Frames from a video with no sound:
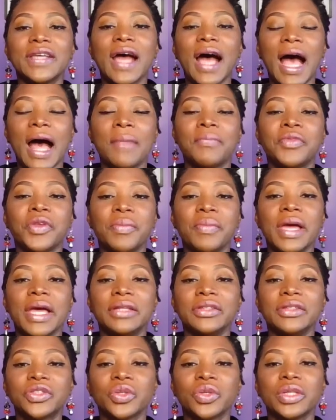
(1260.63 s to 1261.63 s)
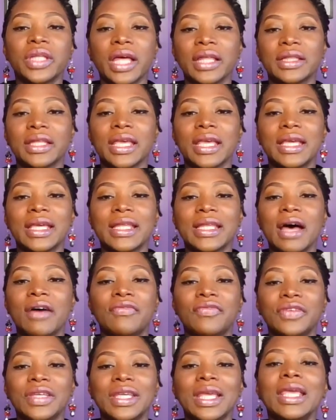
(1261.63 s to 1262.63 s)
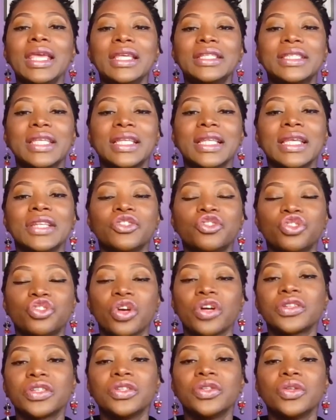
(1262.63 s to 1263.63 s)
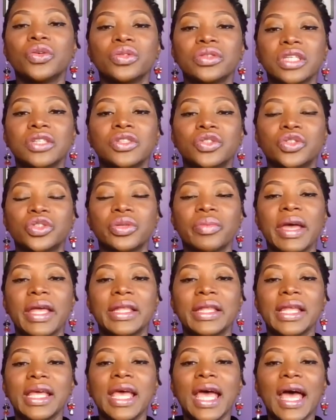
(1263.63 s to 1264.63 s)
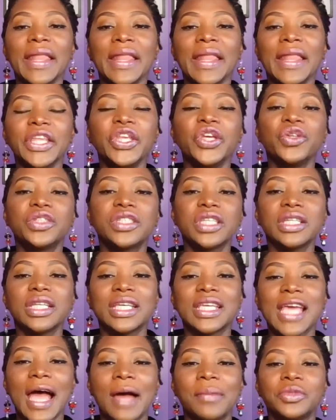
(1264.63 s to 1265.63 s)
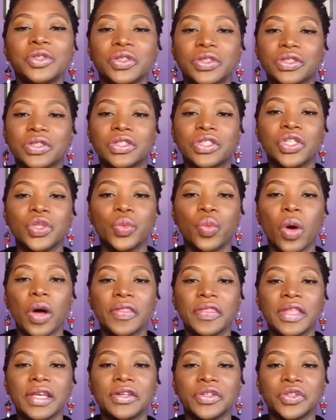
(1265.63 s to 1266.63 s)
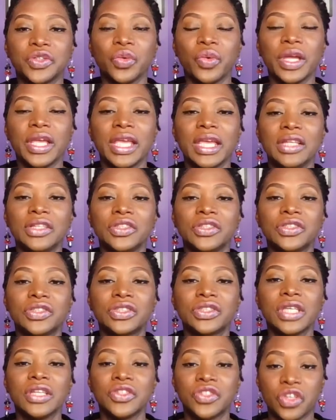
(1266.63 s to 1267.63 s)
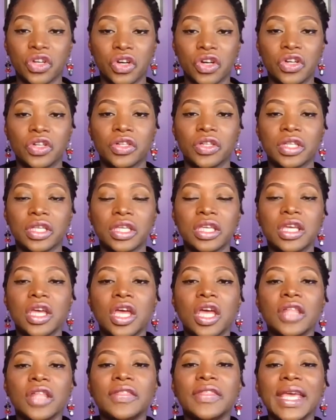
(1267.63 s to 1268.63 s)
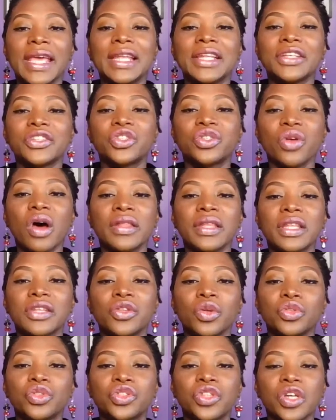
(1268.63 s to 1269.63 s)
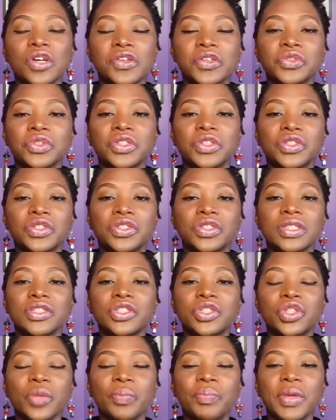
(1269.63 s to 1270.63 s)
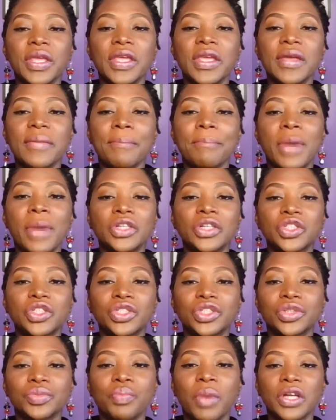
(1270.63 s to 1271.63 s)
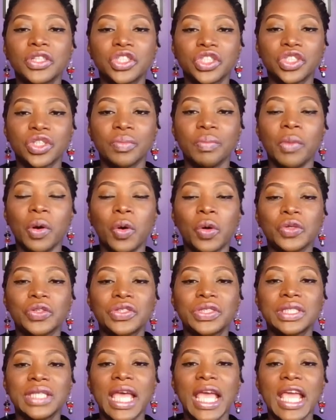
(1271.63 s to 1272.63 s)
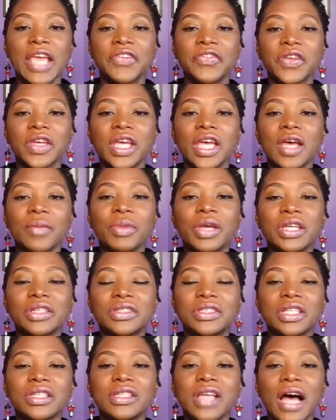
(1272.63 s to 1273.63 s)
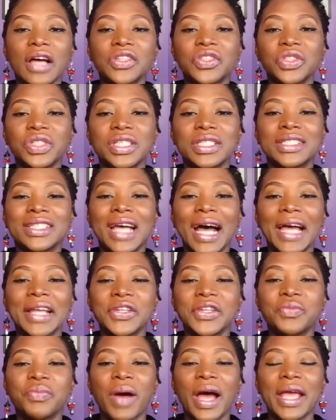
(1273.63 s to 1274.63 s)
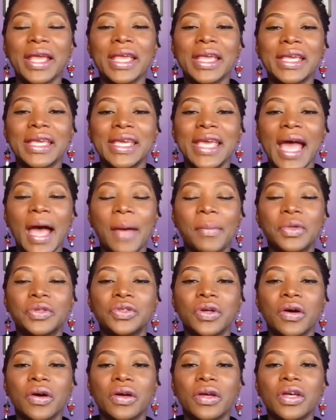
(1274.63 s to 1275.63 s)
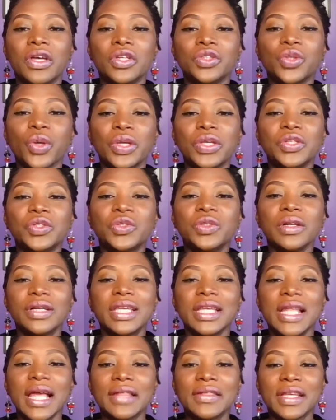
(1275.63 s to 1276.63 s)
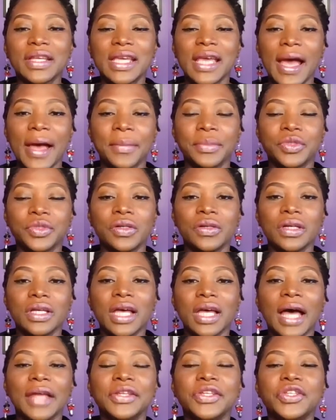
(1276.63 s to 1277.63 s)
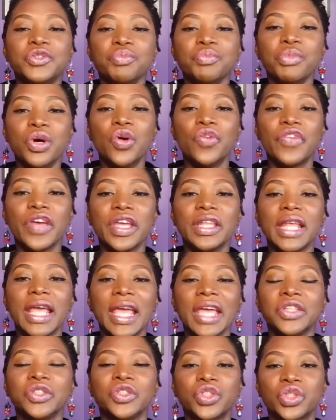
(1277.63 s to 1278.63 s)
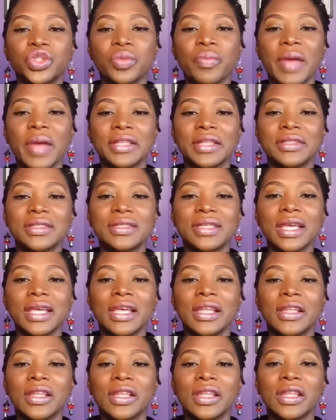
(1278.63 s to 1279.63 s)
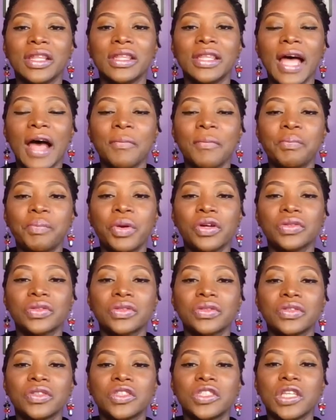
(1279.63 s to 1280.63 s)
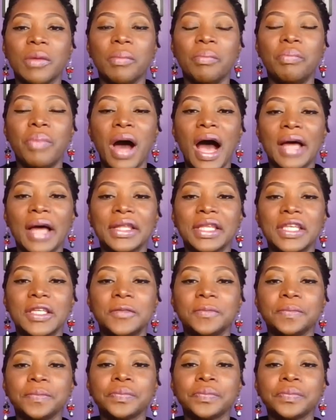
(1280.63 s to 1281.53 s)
your abdomen so that they can have ease in inserting those instruments, and then using the camera to see what they're doing internally. It is thought that those surgeries should be much, much more safe because the doctor is guided by a camera. So he's looking at the camera and he's moving the instruments in that person's body.